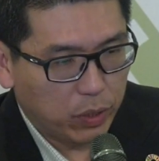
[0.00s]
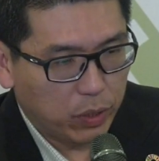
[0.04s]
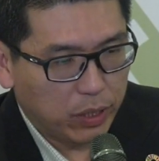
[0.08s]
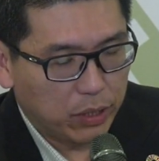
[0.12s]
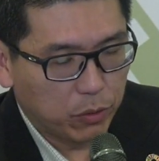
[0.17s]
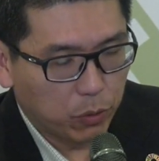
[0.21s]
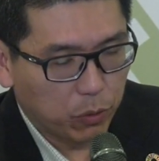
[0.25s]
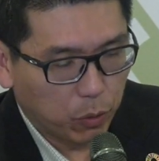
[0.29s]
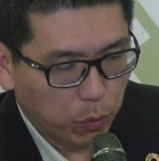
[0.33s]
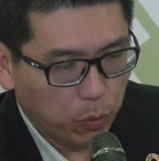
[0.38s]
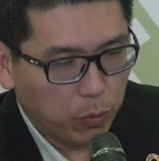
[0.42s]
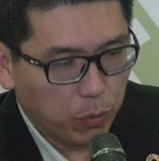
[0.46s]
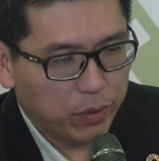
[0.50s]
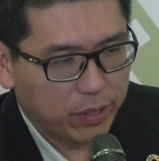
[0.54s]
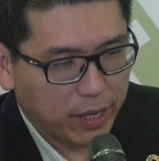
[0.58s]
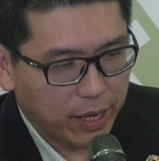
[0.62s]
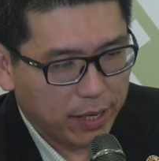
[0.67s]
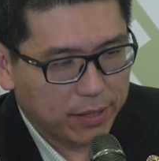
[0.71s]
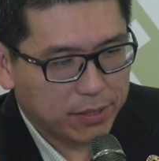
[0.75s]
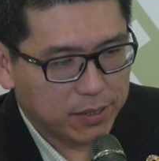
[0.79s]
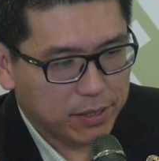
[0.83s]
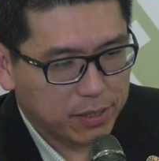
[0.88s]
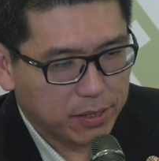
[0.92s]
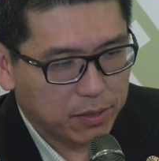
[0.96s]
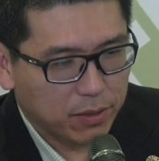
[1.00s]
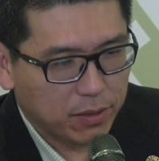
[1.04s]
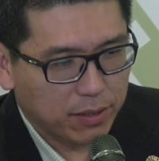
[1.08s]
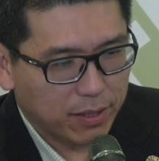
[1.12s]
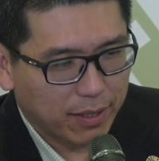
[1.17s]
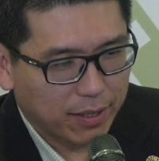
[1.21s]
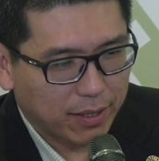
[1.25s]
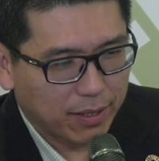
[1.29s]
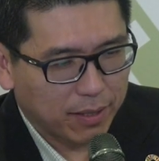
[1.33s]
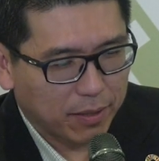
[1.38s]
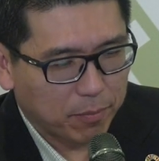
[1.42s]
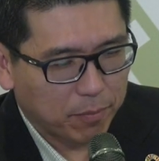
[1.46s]
We know that
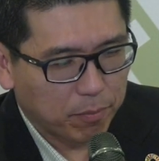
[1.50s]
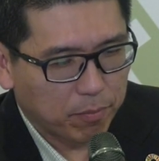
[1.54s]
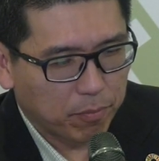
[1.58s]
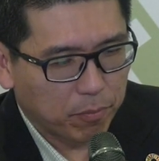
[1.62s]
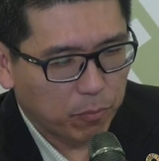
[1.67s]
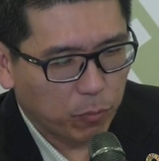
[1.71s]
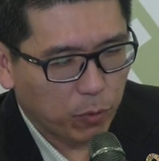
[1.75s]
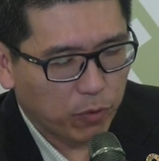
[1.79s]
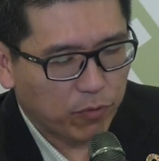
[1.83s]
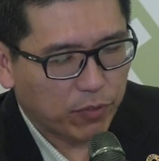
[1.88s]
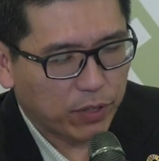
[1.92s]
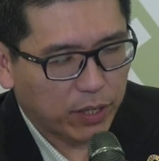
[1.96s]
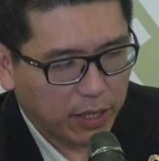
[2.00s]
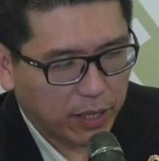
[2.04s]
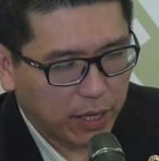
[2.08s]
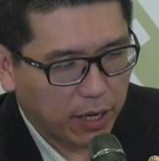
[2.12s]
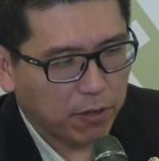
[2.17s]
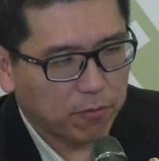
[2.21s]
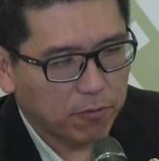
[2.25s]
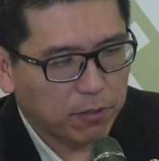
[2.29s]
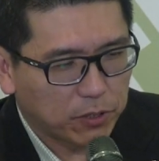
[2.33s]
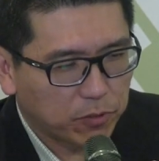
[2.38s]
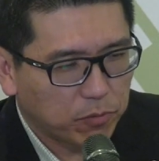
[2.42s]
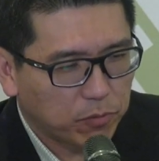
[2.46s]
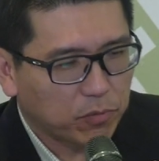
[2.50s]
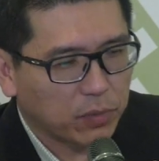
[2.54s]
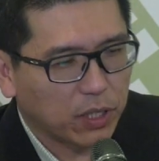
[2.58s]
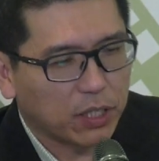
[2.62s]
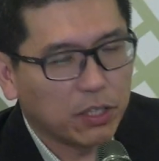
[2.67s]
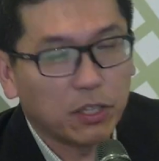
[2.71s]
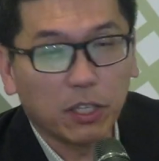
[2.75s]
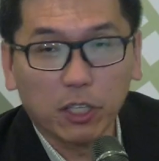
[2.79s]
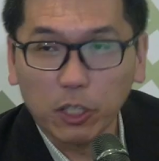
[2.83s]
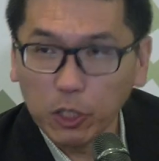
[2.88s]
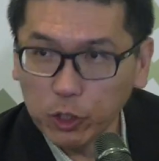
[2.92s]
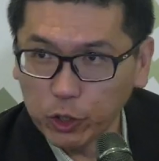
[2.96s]
with the current
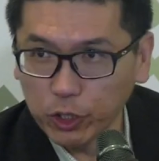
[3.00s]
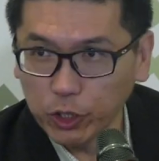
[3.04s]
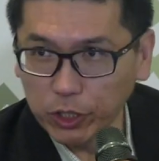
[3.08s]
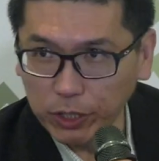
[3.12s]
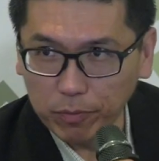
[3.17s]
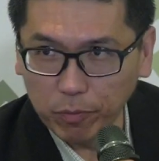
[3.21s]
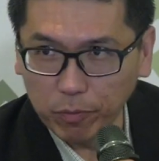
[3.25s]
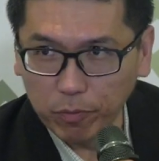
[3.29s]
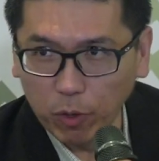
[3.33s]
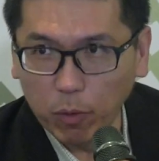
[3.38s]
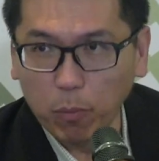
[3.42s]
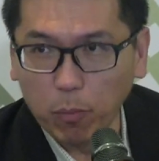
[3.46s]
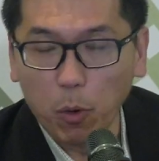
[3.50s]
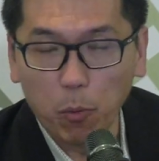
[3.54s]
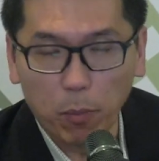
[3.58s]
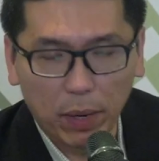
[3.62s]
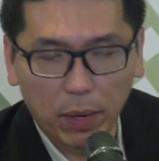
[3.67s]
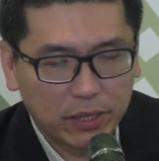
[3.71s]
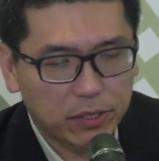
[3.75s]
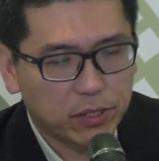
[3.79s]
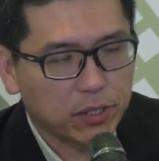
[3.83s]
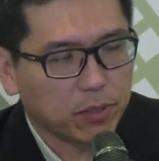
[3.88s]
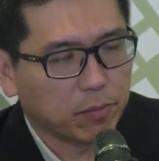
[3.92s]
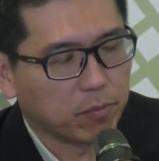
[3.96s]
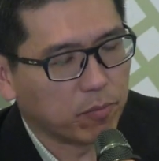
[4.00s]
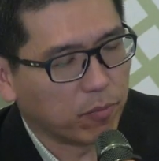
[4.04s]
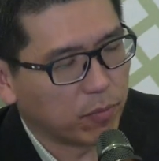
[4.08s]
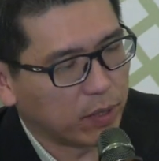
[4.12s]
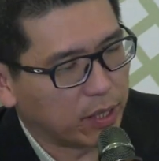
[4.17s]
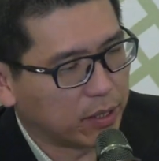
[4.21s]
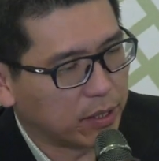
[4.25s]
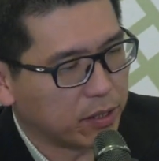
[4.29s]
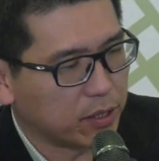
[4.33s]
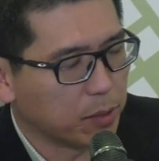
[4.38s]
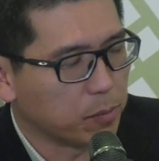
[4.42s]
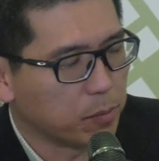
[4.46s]
inertia or
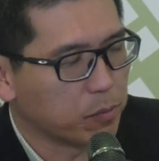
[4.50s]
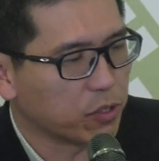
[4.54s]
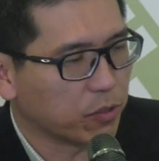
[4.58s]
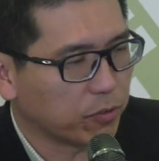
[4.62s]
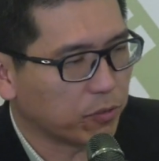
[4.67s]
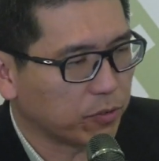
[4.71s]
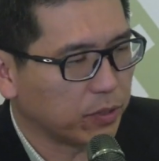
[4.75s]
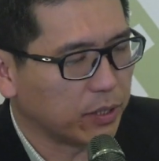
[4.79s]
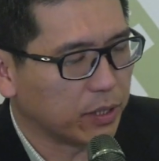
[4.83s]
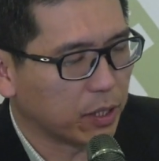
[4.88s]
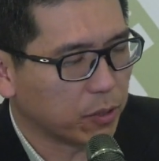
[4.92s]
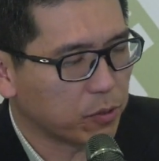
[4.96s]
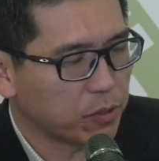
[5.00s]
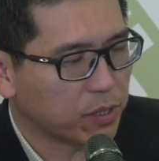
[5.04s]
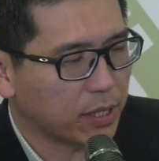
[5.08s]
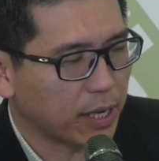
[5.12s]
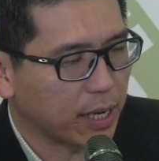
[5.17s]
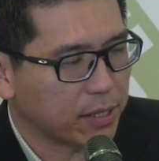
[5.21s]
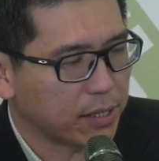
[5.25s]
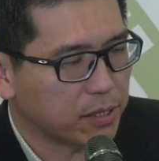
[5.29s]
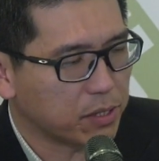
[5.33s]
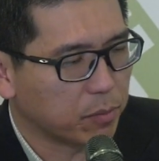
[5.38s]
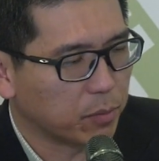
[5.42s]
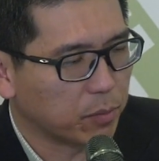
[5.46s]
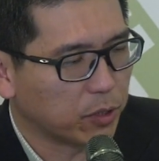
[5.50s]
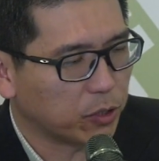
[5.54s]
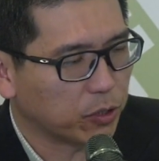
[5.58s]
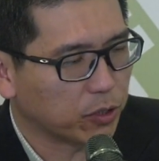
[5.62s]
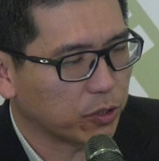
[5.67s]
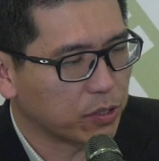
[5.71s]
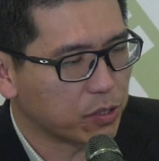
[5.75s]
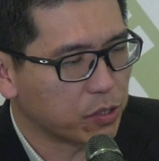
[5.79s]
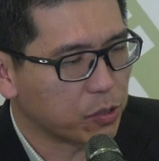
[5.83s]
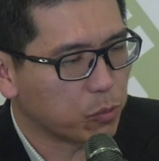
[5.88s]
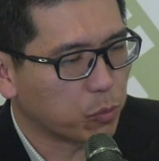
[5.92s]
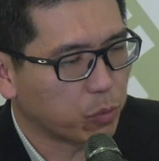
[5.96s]
momentum in terms of greenhouse gas
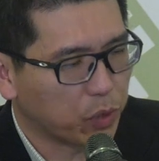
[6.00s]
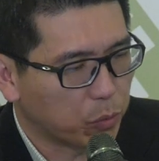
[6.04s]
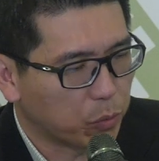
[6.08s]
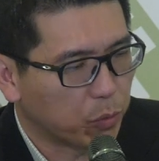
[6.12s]
emissions,